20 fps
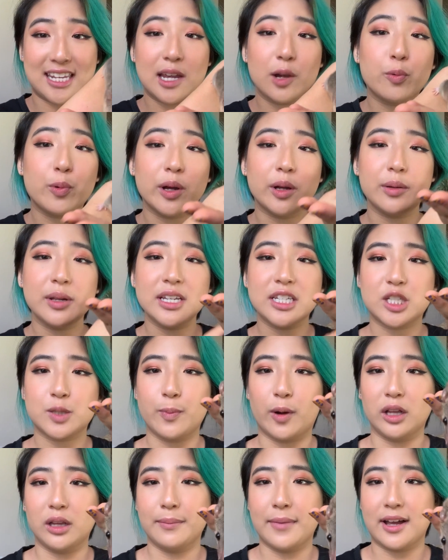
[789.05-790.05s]
He will eat
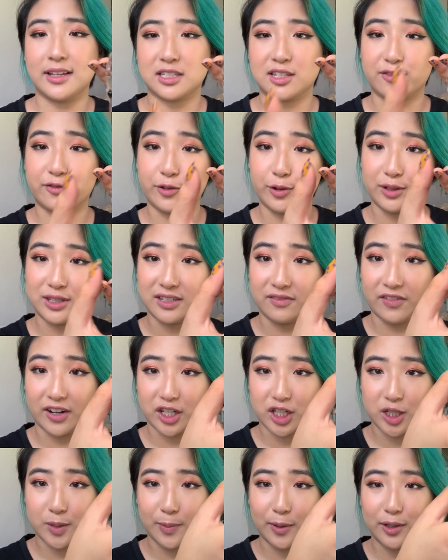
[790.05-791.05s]
small amounts of fruits and
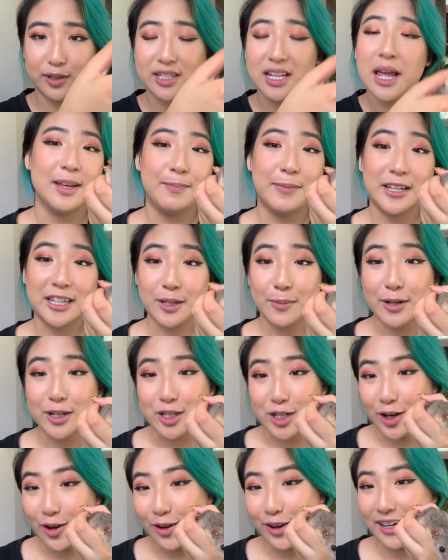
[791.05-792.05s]
vegetables, but the
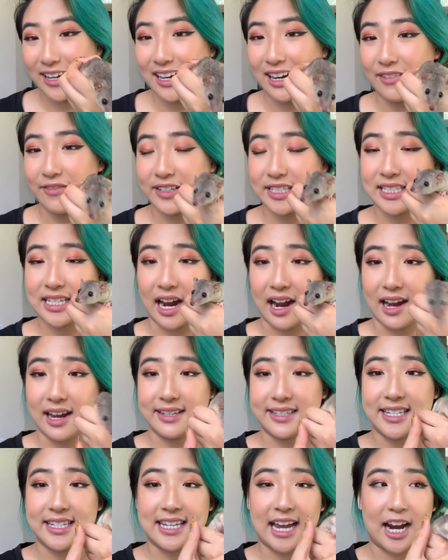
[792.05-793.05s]
majority of his
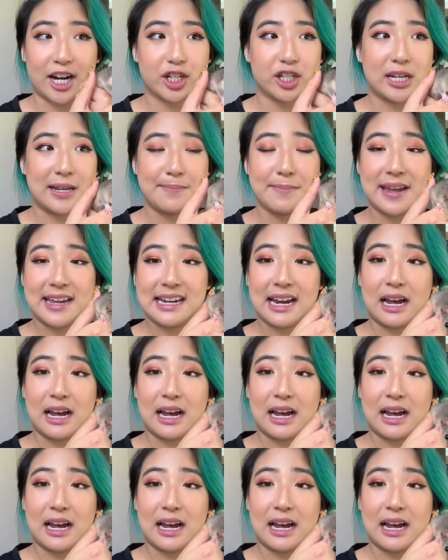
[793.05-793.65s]
diet is actually made